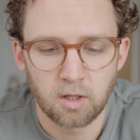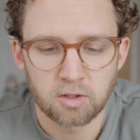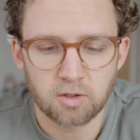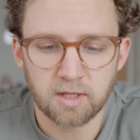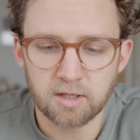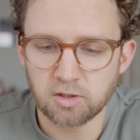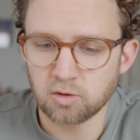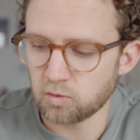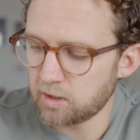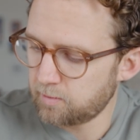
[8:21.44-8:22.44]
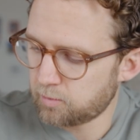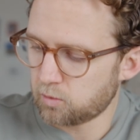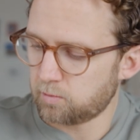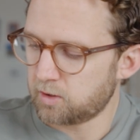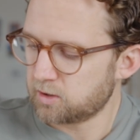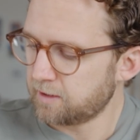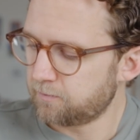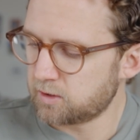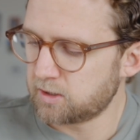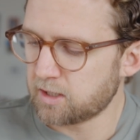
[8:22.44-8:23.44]
So I think this is really important because I've
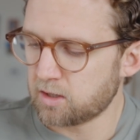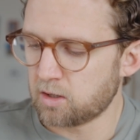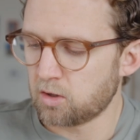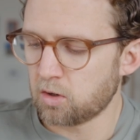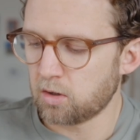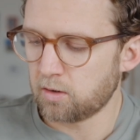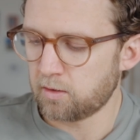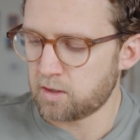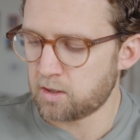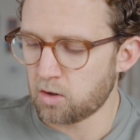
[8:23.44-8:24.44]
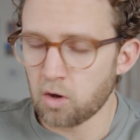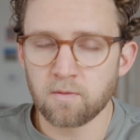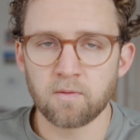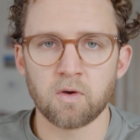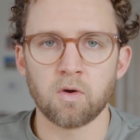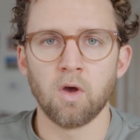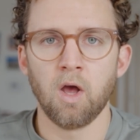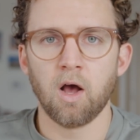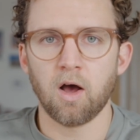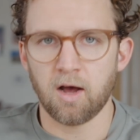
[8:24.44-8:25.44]
written down the overview.
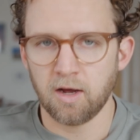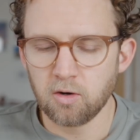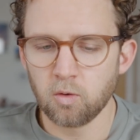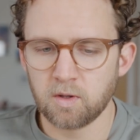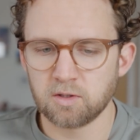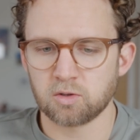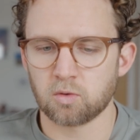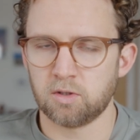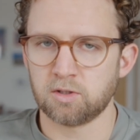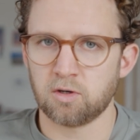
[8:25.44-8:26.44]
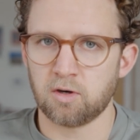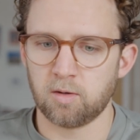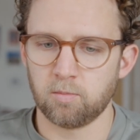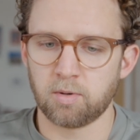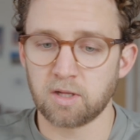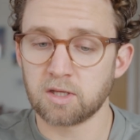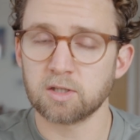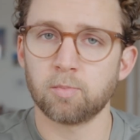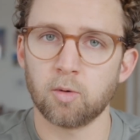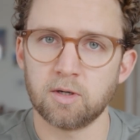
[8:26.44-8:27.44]
I know where the story is going, but at this
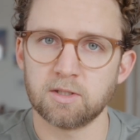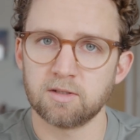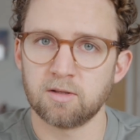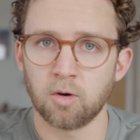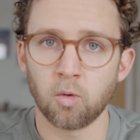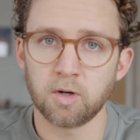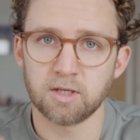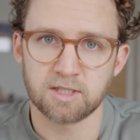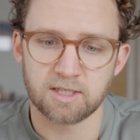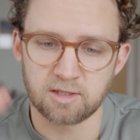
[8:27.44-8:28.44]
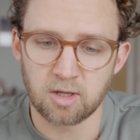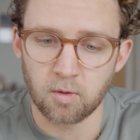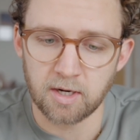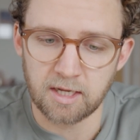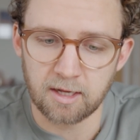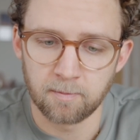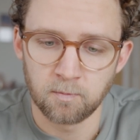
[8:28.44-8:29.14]
point, the audience has no idea.